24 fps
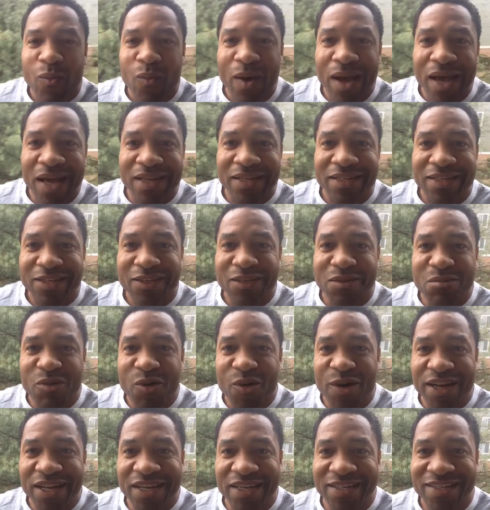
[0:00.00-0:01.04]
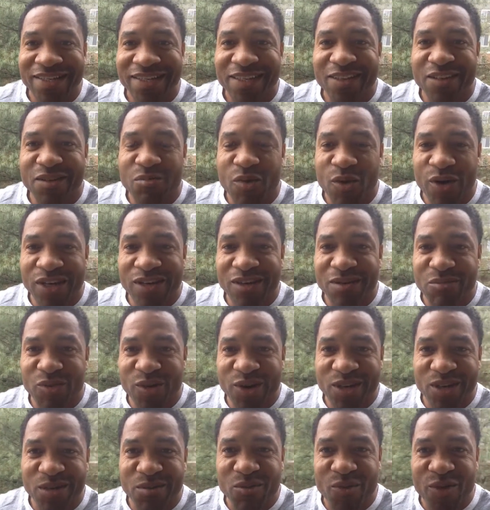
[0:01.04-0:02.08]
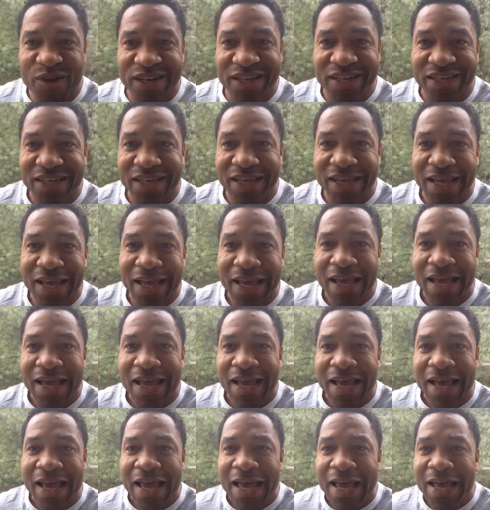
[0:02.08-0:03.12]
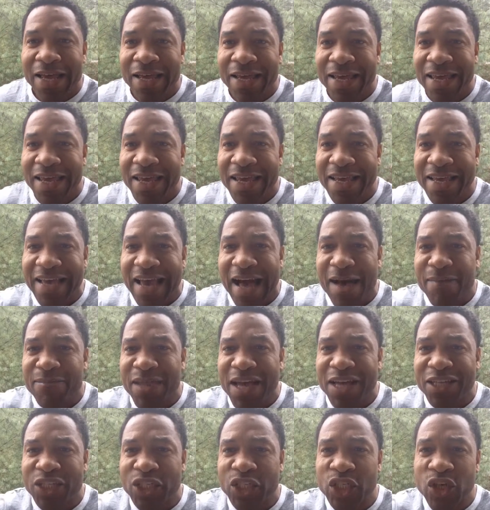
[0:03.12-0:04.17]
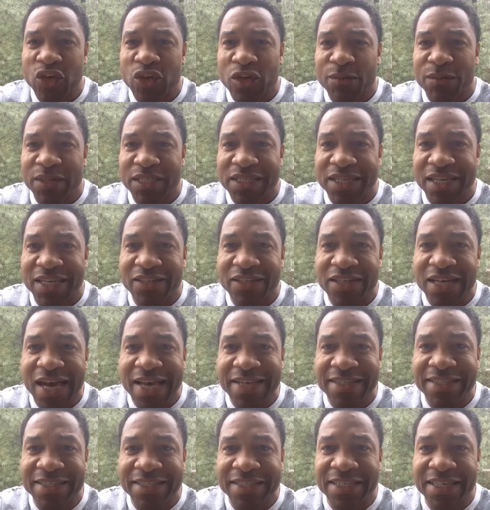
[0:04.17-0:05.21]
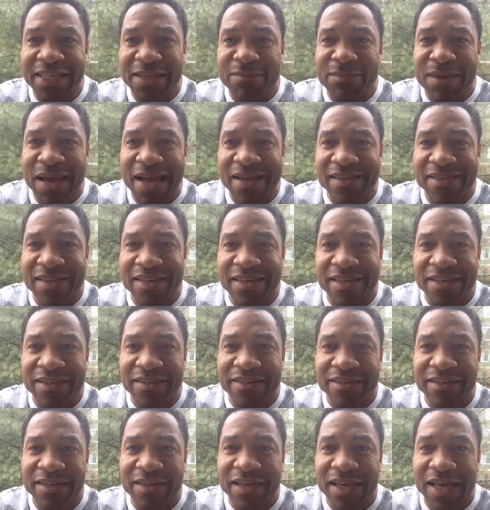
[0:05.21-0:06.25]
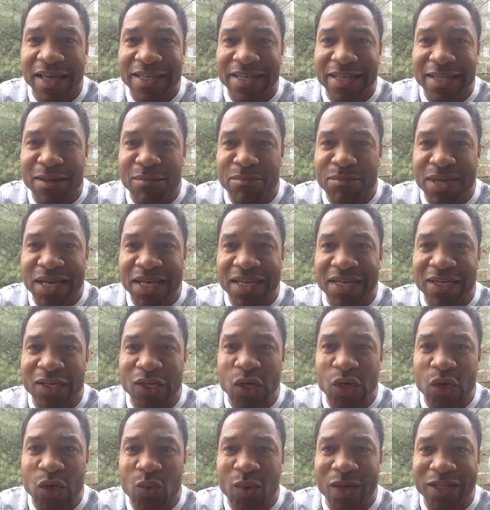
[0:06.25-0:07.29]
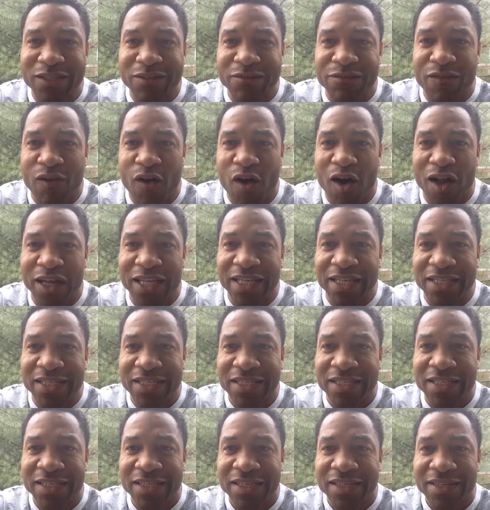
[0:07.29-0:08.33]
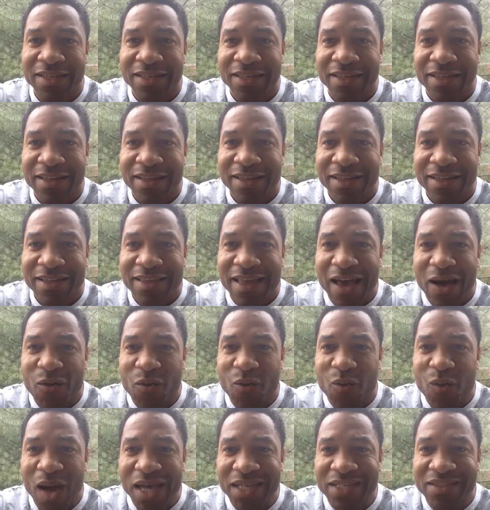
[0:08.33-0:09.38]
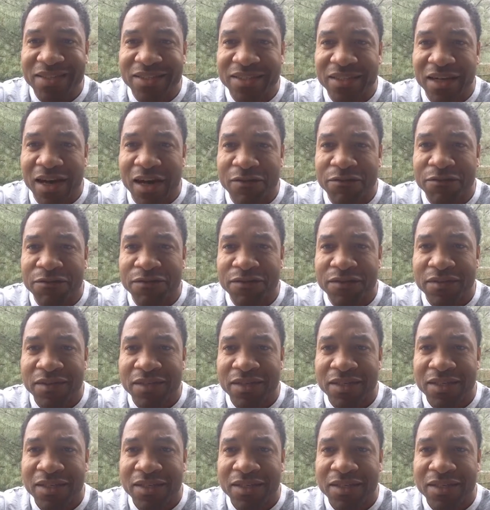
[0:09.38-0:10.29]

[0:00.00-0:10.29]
Well, good morning. Good morning, good morning, good morning. I'm not sure, but can you guys see back there a little bit? Look what's falling. That white stuff.